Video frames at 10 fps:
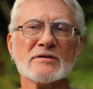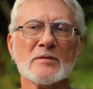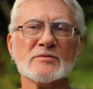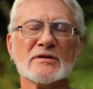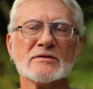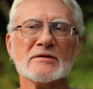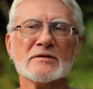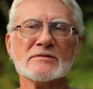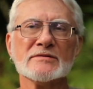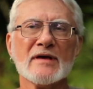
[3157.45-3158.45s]

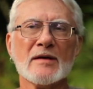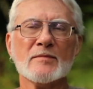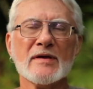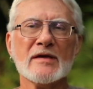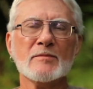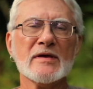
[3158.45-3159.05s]
substances that may